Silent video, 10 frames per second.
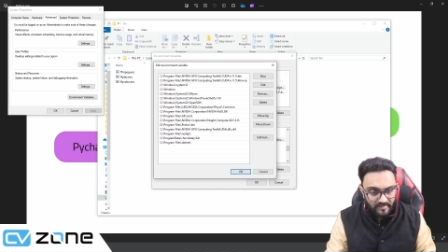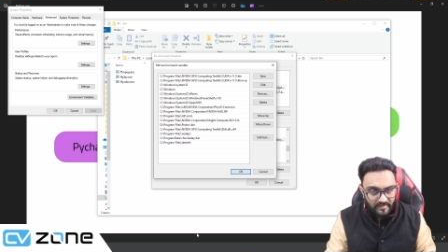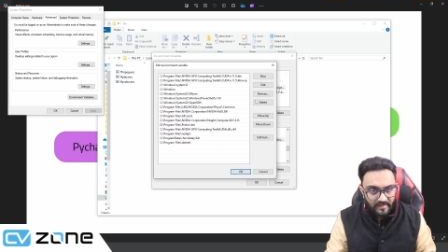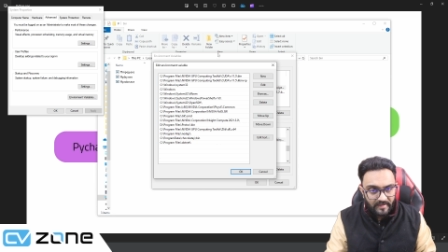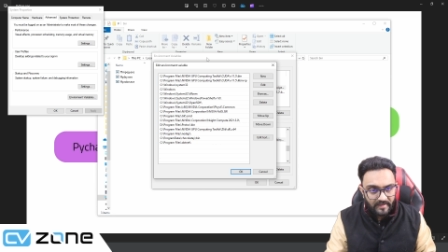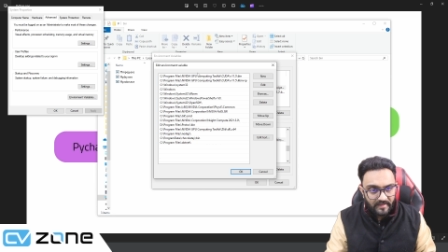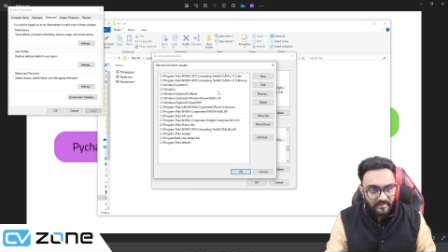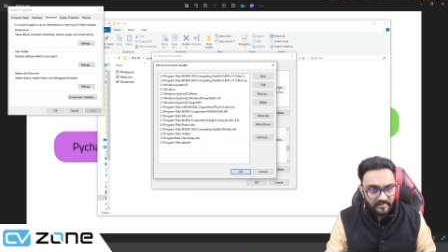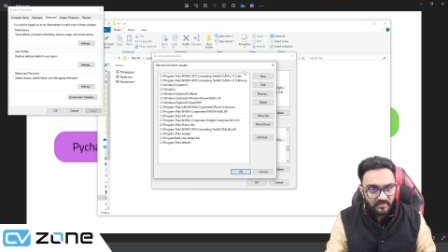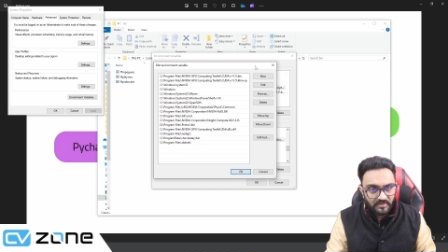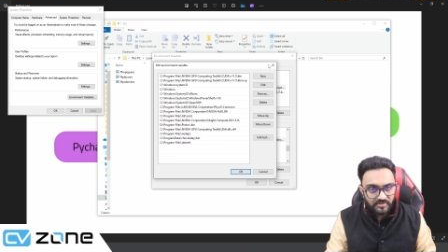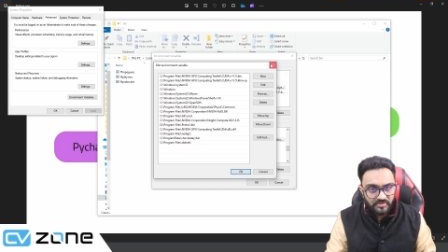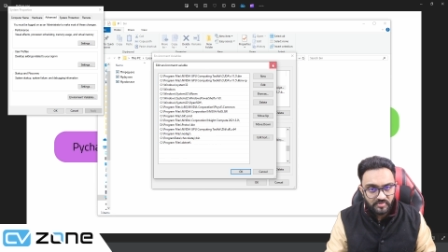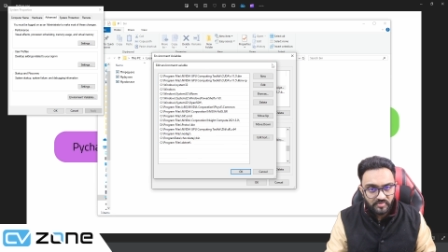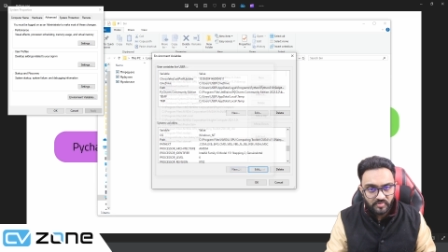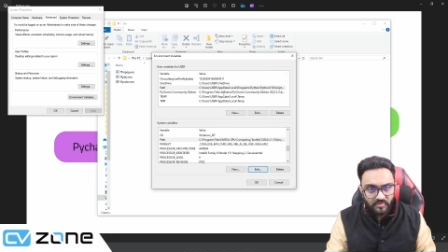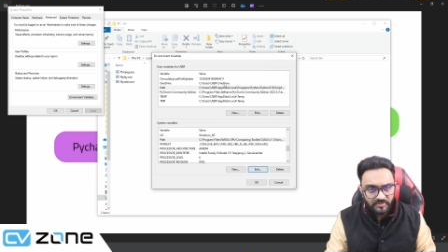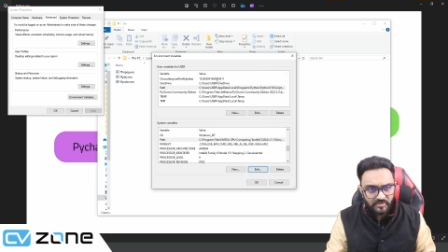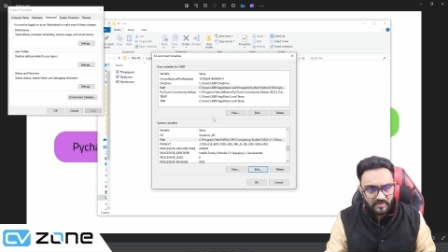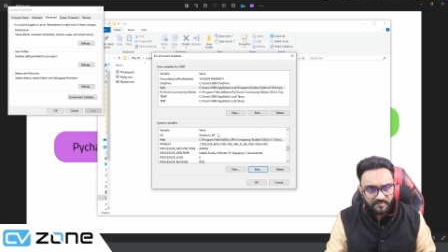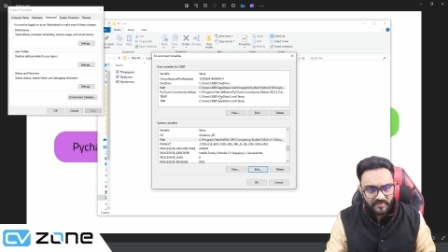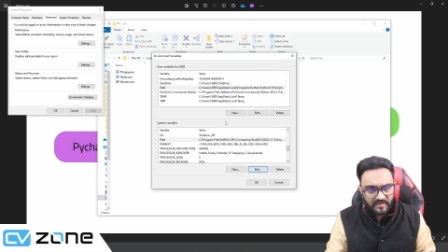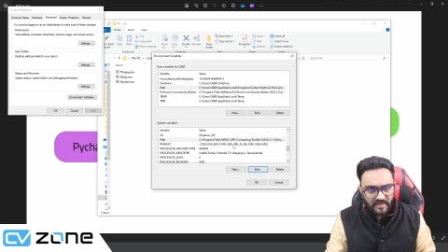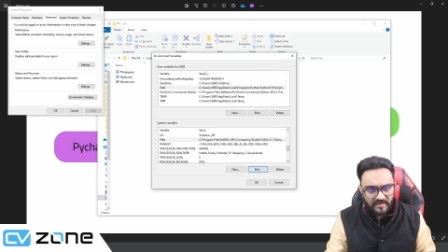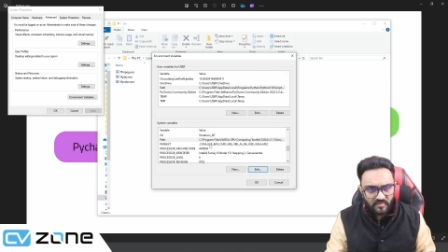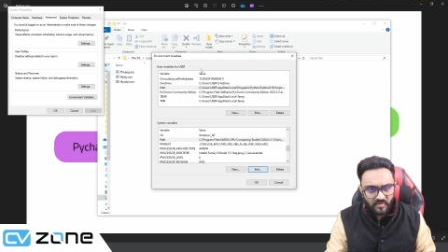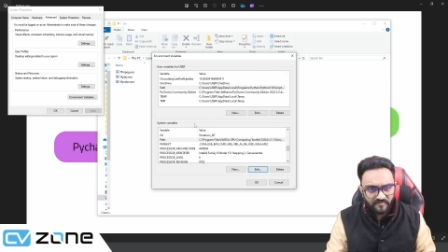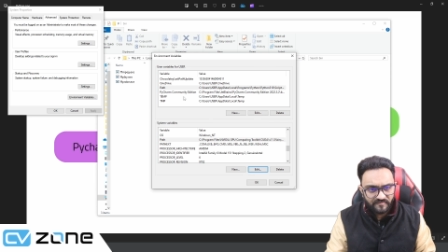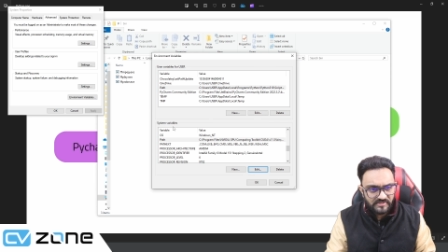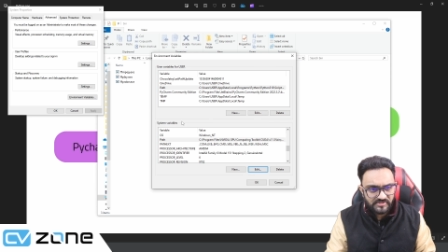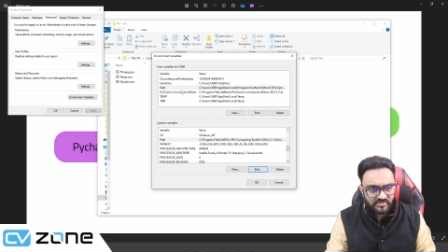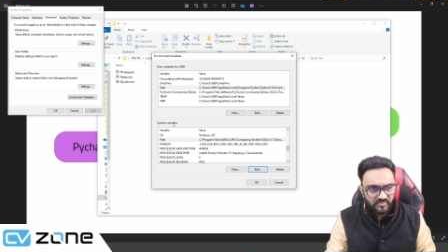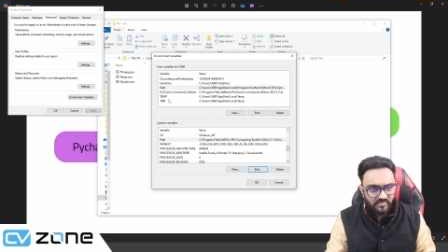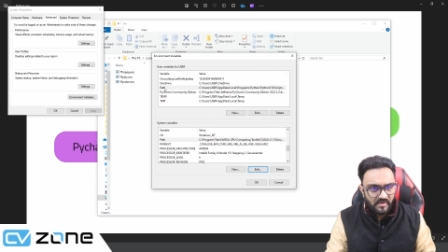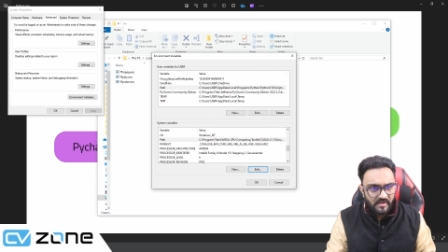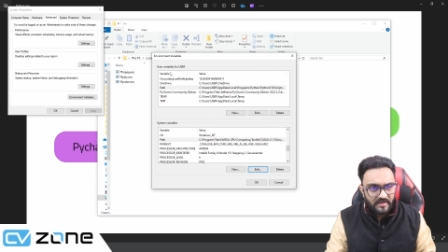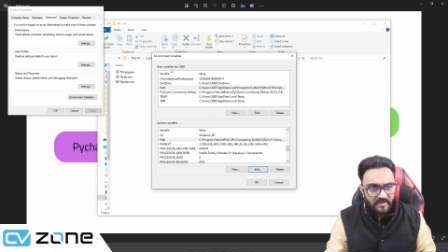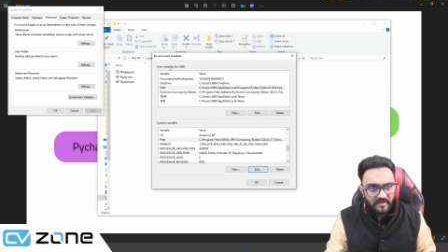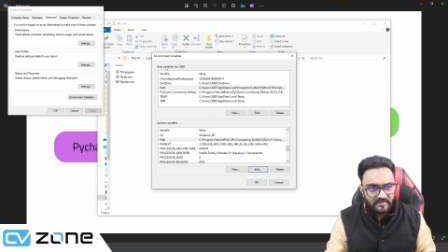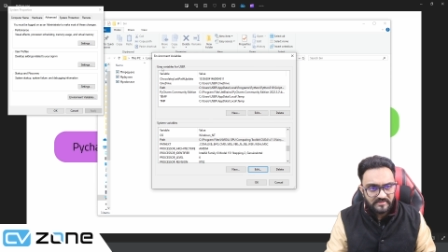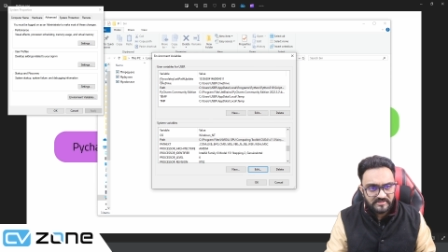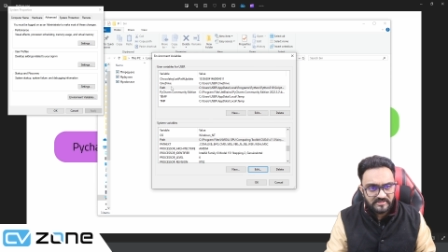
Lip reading: and you can pick any one of these two. This is